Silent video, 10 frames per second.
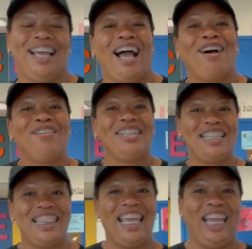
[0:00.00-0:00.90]
I want
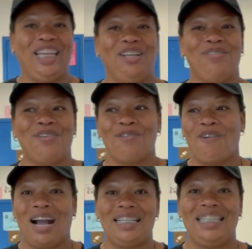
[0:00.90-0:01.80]
to thank you for
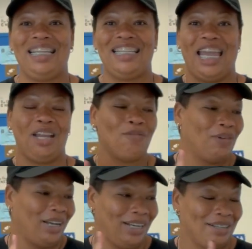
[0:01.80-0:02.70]
watching day
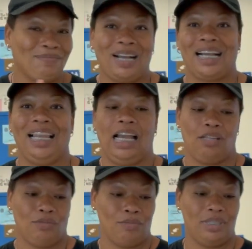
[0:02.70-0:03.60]
one of my
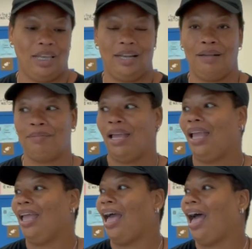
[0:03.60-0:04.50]
classroom setup.
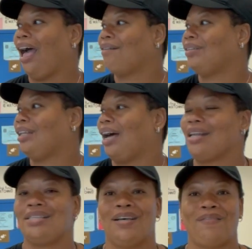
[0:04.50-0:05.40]
I have a lot
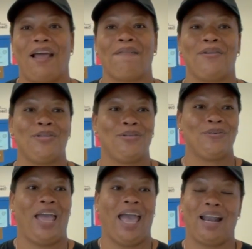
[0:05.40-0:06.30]
of stuff that I have to
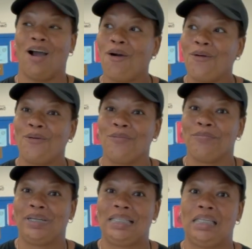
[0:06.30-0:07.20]
do at
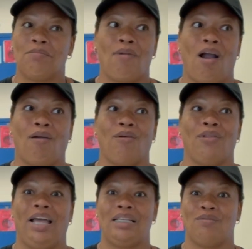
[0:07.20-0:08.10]
home, but
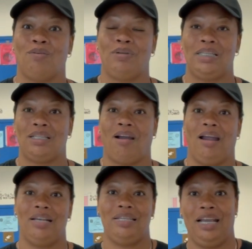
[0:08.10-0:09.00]
tomorrow that's when we
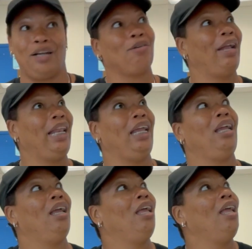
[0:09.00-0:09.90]
start
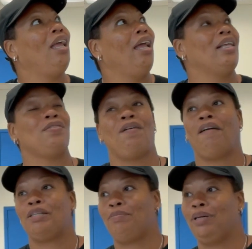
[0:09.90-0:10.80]
decorating, as
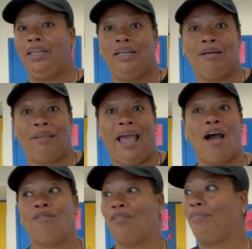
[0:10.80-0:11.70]
far as putting up the
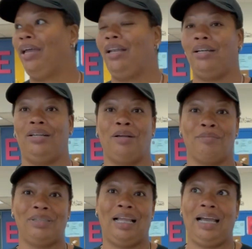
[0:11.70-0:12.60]
alphabet and the
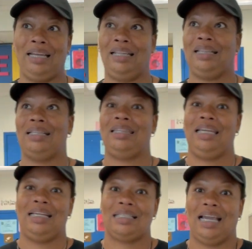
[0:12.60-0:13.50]
number line and
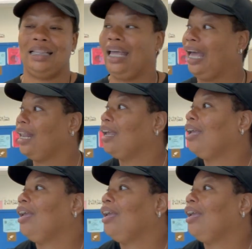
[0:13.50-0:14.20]
things like that.